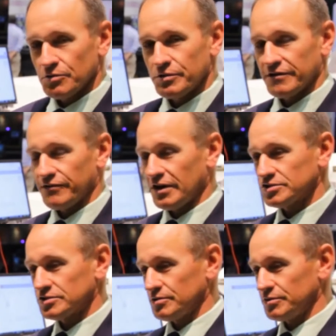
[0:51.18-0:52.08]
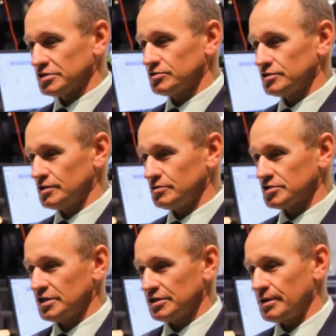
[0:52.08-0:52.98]
we have also introduced
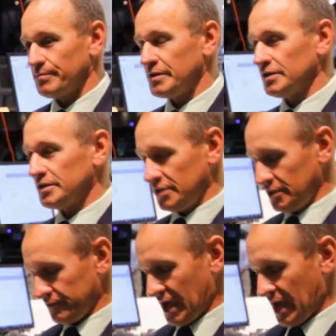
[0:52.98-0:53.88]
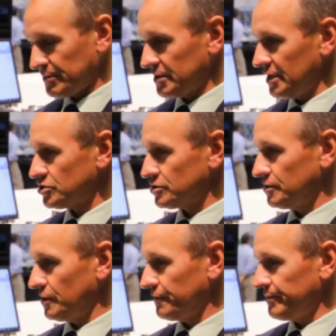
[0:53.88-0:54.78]
the ability of combination
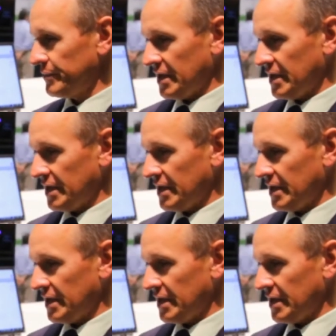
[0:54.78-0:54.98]
of